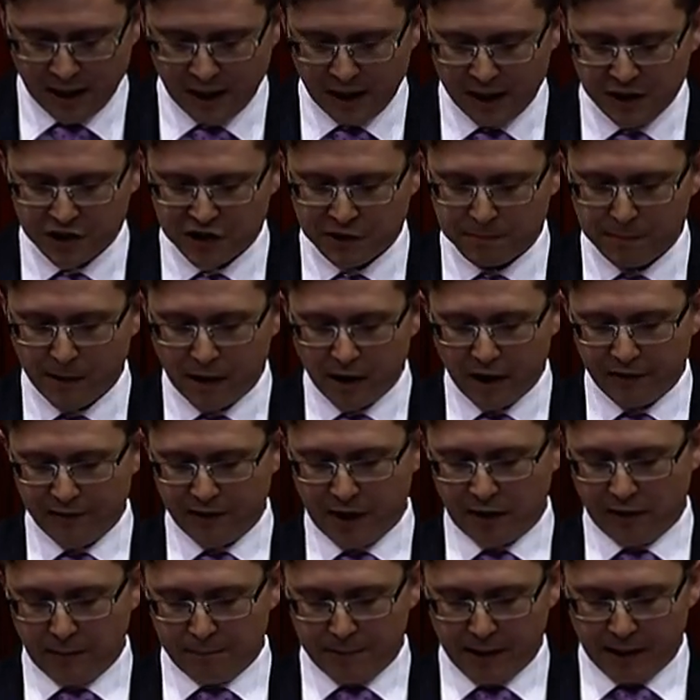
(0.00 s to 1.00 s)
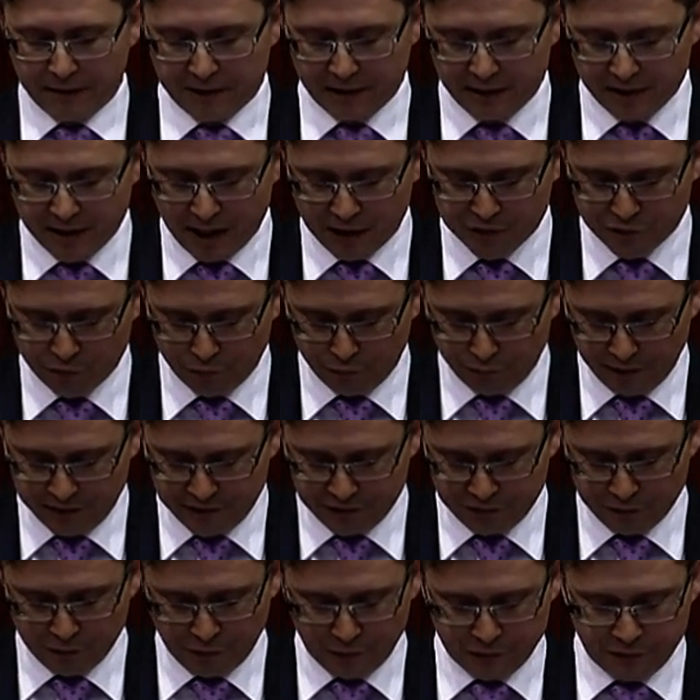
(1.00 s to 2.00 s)
In spite of our abundant natural
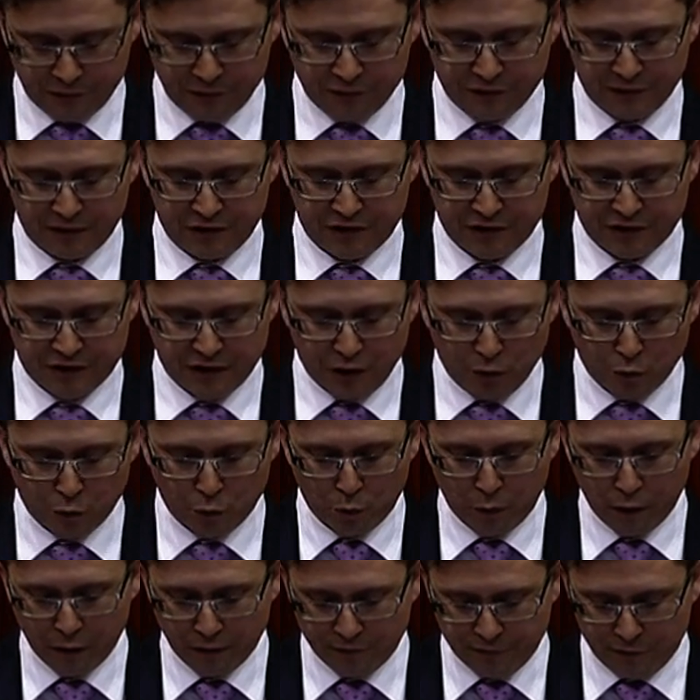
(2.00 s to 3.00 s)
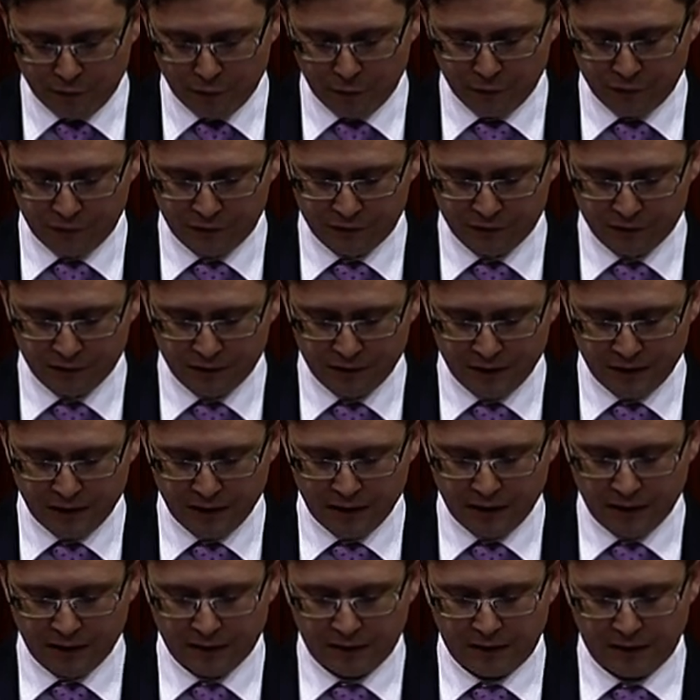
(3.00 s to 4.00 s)
resources and skilled workforce,
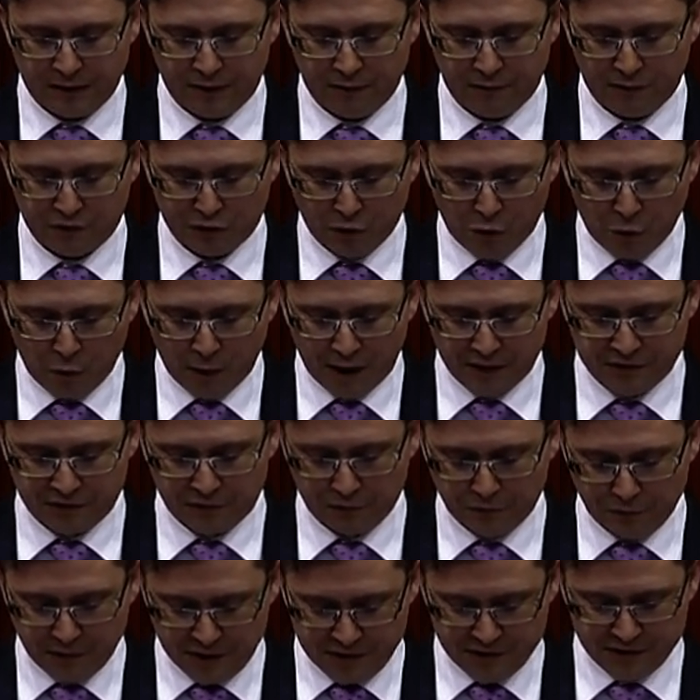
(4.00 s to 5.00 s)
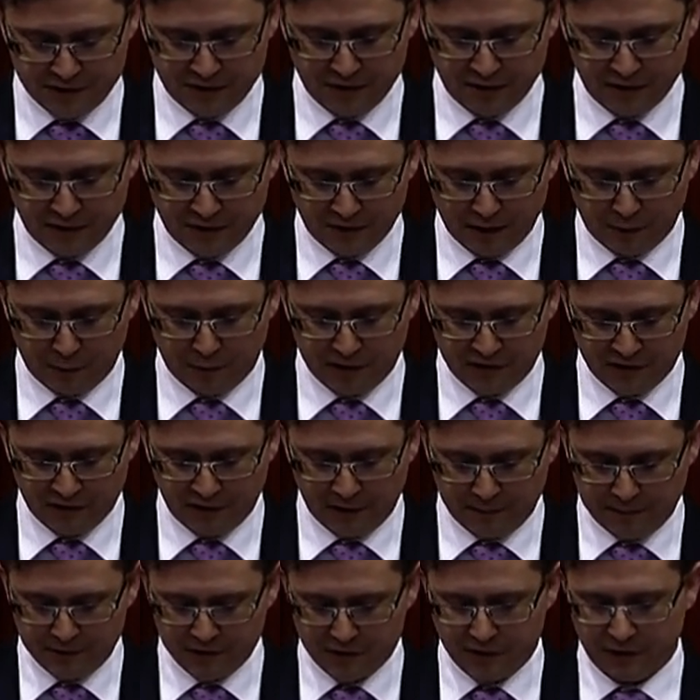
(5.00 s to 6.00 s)
there is always the risk that we
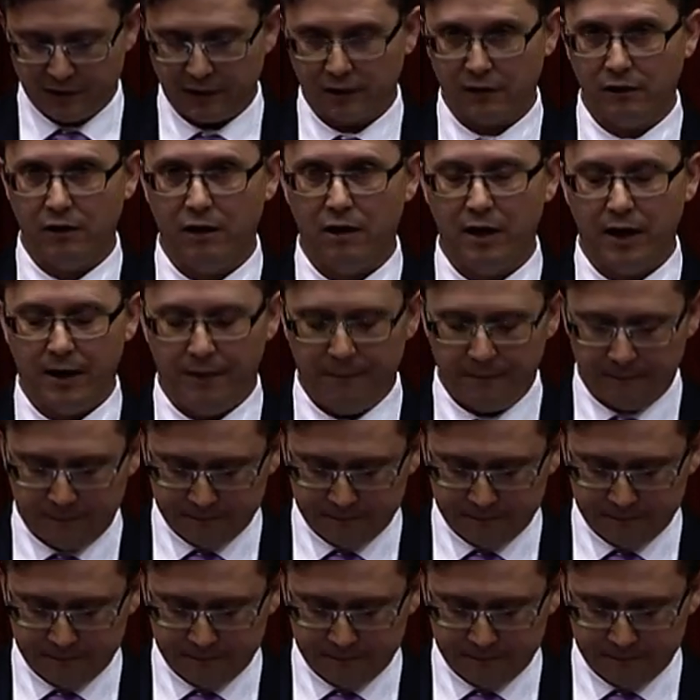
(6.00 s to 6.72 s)
slip into decline.